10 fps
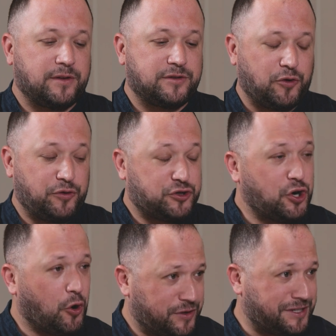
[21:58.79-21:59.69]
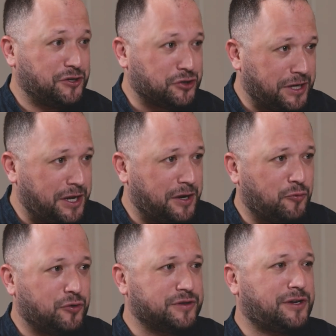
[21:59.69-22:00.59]
So the show essentially
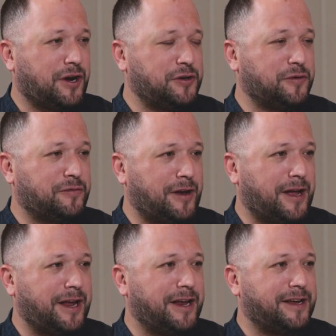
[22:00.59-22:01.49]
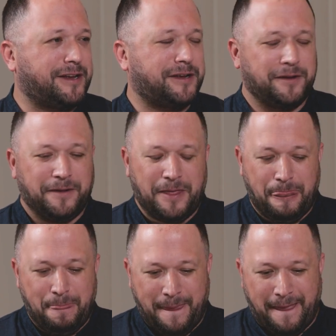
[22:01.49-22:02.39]
was kind of like
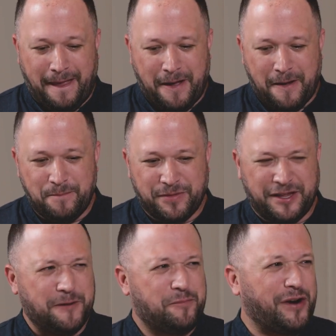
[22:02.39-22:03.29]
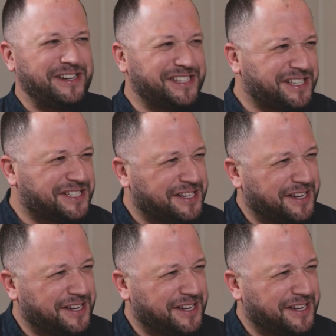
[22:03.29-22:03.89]
The Apprentice,